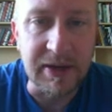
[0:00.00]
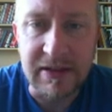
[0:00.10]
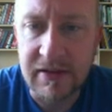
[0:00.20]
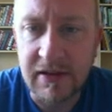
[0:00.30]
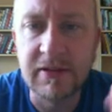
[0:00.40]

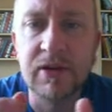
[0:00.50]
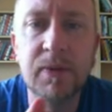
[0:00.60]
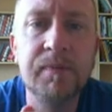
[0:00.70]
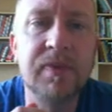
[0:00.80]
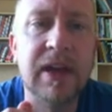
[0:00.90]
sense to
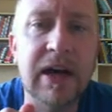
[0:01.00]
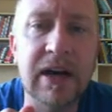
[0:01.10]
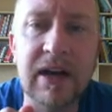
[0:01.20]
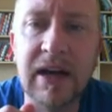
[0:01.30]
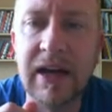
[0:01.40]
you.
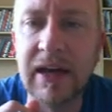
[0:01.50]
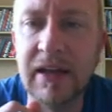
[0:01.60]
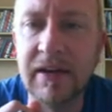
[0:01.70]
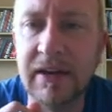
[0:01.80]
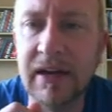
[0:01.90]
Uh,
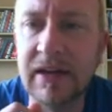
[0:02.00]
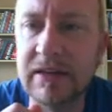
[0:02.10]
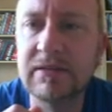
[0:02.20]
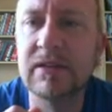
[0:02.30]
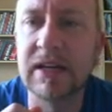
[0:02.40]
and uh,
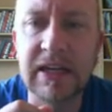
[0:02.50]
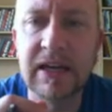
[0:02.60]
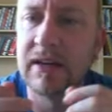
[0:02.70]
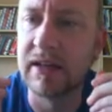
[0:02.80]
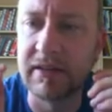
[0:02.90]

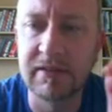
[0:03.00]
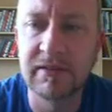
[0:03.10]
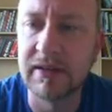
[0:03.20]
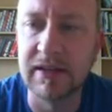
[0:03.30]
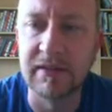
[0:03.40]
again,
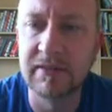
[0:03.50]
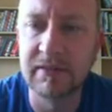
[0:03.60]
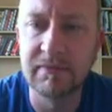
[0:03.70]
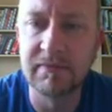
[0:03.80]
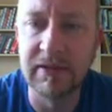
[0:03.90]
it's it's
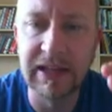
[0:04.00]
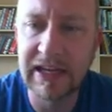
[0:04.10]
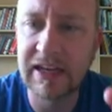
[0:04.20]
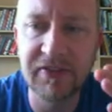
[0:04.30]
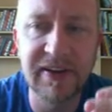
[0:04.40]

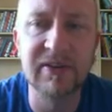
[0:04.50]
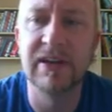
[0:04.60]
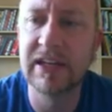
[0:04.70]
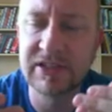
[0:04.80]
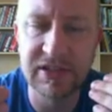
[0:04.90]
laying a
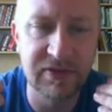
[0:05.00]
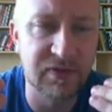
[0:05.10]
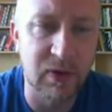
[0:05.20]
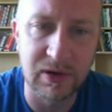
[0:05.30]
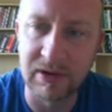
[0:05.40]
foundation
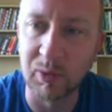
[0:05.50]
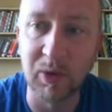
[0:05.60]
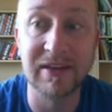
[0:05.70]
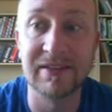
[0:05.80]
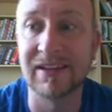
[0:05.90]
for
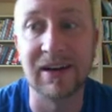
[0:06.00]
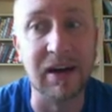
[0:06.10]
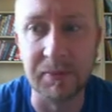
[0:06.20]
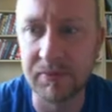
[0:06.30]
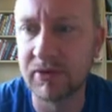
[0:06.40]
what is to
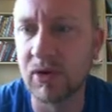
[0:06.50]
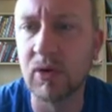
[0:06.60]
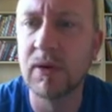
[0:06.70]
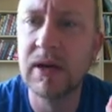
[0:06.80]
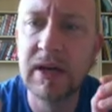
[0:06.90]
come.
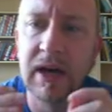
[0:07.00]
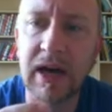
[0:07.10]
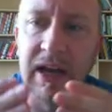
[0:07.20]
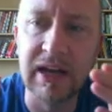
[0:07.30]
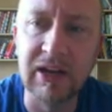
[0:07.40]
So
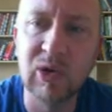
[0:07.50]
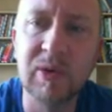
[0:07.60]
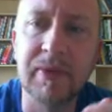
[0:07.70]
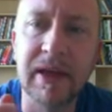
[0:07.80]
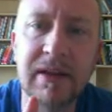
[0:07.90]
I, I hope
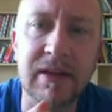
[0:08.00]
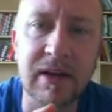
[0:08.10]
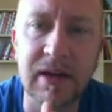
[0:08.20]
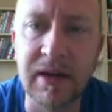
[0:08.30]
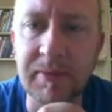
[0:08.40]
that
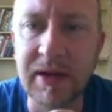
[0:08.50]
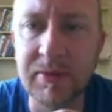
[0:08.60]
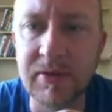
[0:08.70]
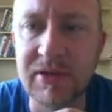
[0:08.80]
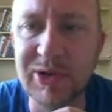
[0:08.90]
uh, I'm able to